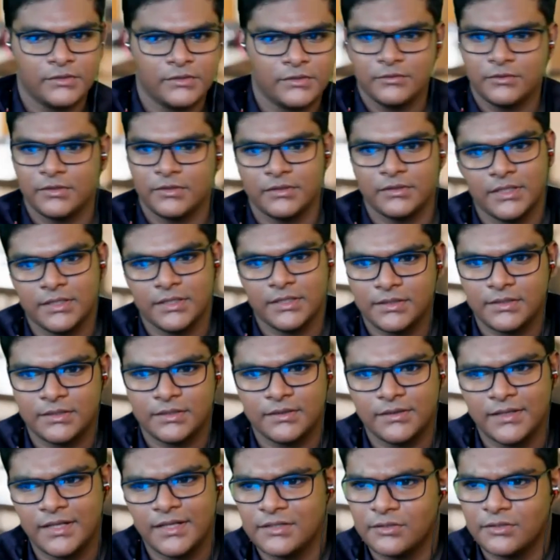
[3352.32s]
Sure. That.
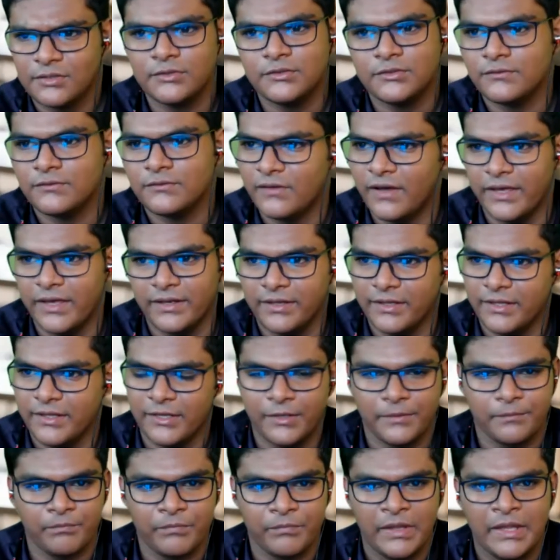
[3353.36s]
That's also fine,
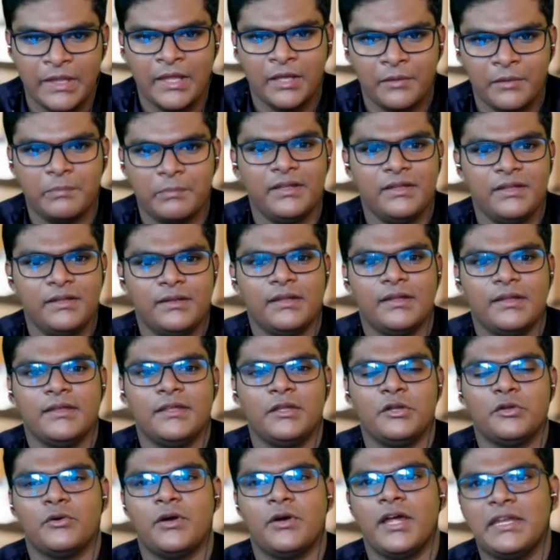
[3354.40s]
yeah. But
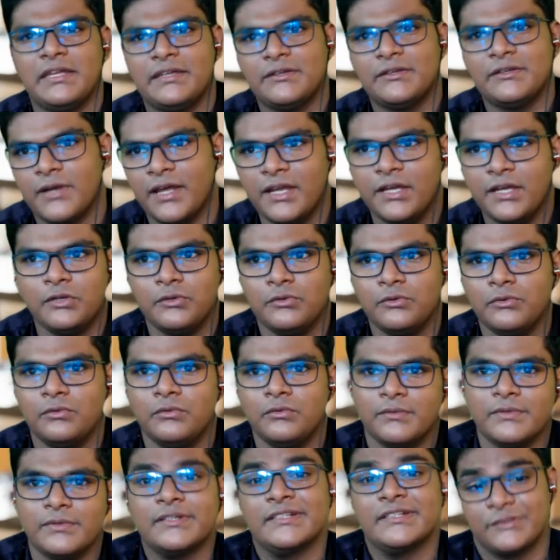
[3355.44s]
you know, I try
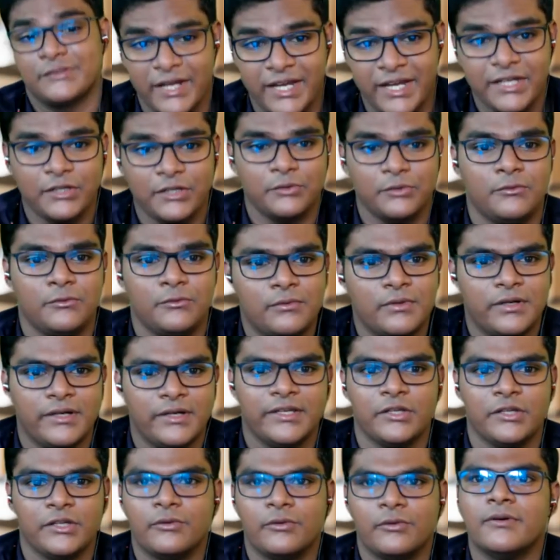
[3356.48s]
to try to
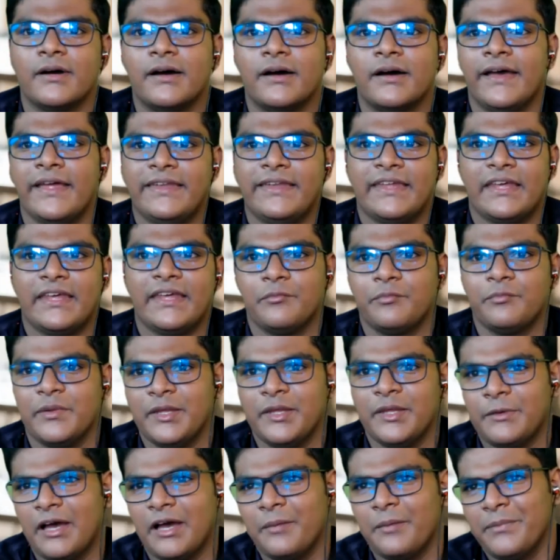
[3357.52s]
you know uh, attend
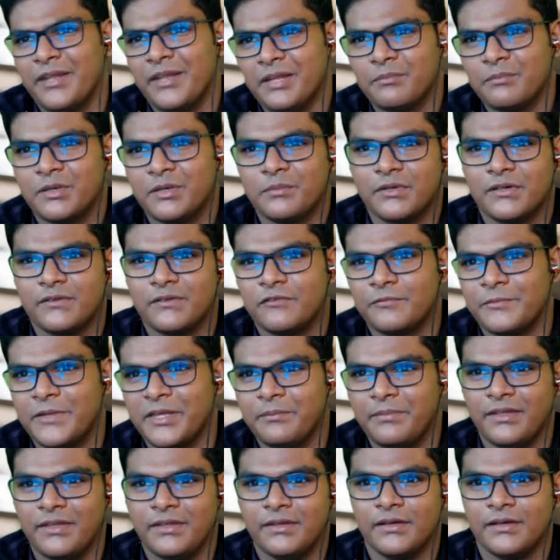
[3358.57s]
me a minimum of
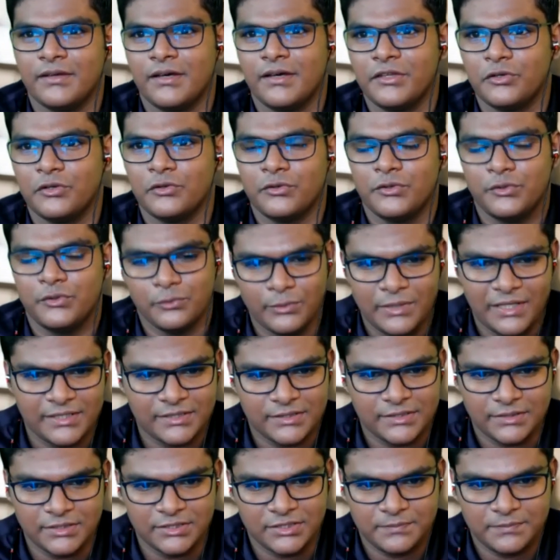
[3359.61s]
maybe uh, you know two
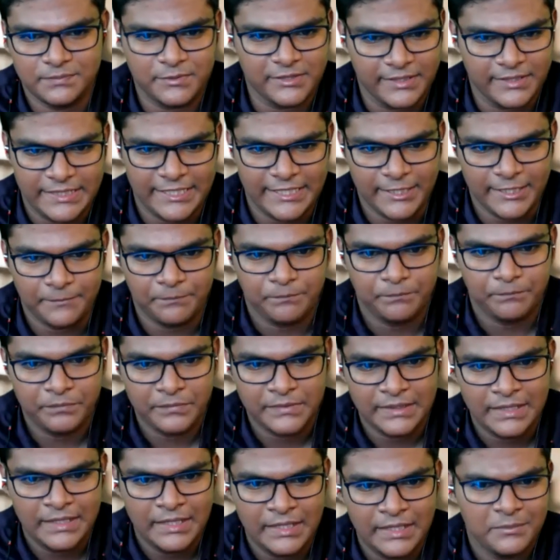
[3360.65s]
lectures per day,
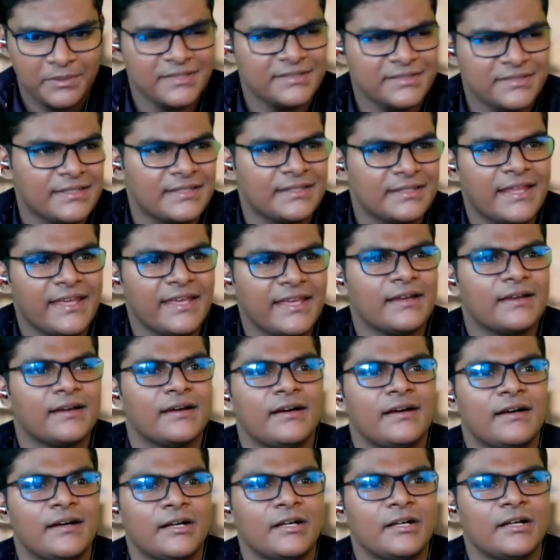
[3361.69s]
because it's like
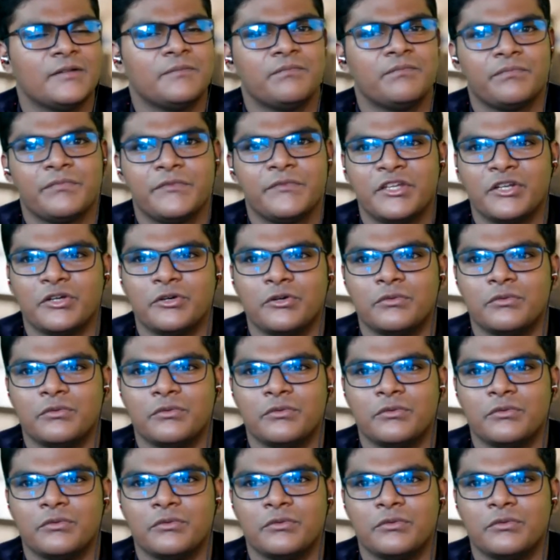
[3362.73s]
uh, you